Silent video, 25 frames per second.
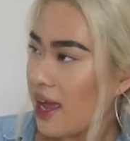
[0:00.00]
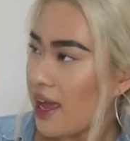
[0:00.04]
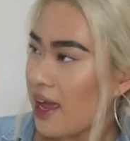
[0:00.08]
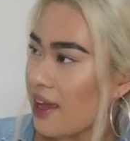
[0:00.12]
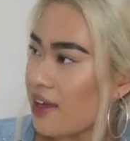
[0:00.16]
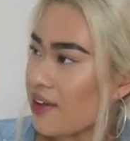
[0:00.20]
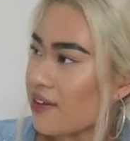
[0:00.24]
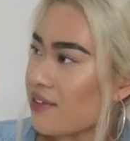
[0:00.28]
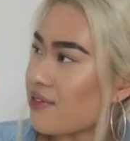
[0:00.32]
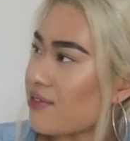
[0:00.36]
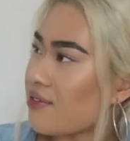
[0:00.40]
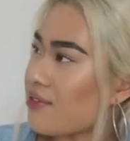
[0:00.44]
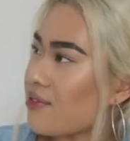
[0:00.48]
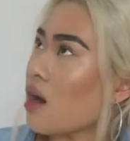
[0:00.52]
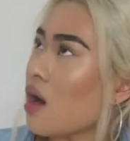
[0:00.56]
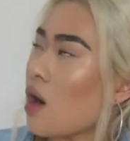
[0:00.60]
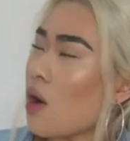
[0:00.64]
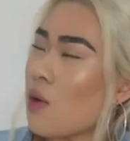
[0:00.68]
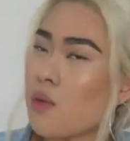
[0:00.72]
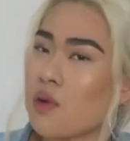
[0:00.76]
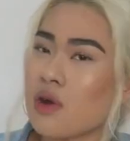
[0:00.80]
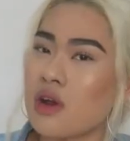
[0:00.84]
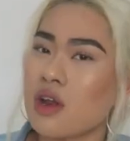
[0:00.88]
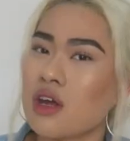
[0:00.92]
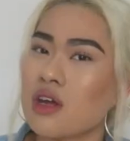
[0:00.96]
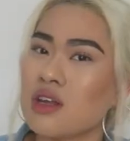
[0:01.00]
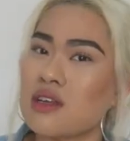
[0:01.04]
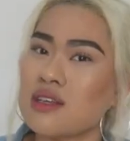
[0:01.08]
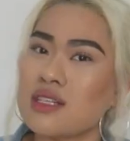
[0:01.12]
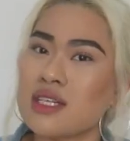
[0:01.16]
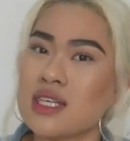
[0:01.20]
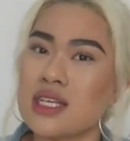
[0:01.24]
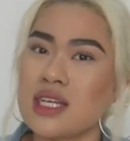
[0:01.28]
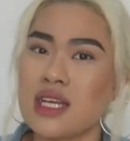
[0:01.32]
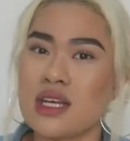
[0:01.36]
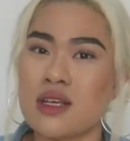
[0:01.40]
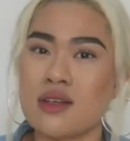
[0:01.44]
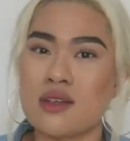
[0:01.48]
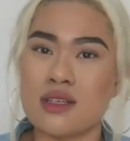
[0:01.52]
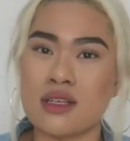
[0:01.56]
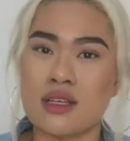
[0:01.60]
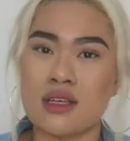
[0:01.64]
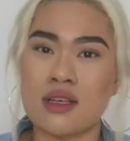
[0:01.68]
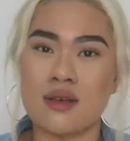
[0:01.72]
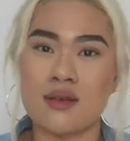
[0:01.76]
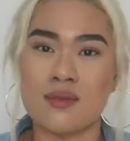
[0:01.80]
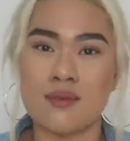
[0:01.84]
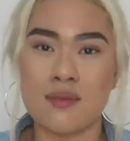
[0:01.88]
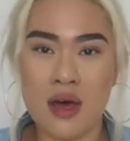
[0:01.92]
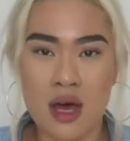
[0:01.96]
if I want to continue
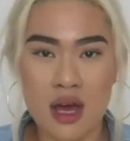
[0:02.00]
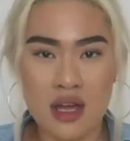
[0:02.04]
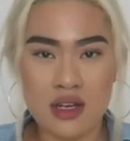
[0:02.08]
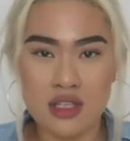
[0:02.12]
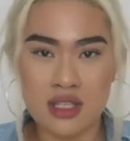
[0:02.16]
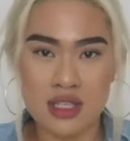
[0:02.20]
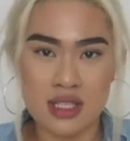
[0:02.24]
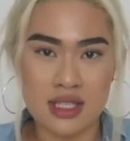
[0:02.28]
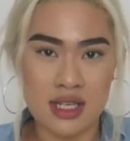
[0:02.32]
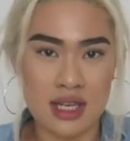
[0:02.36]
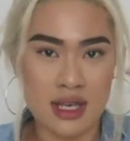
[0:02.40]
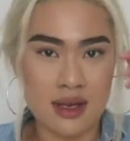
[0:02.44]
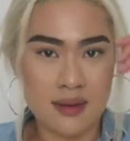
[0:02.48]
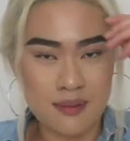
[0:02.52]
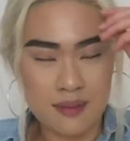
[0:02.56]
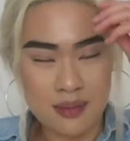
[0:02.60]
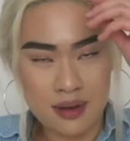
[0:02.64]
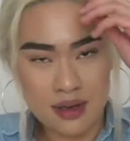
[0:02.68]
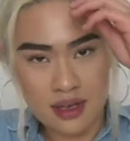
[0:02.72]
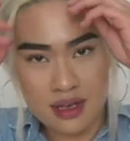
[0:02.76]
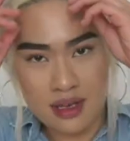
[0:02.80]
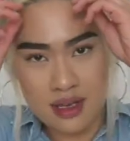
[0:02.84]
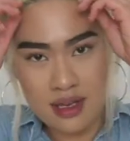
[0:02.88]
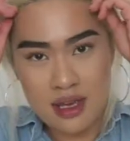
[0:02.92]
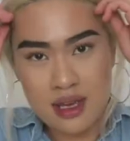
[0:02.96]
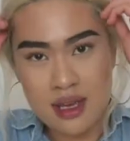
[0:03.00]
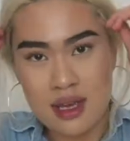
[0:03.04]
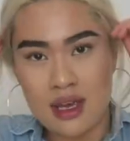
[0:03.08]
to purchase it. But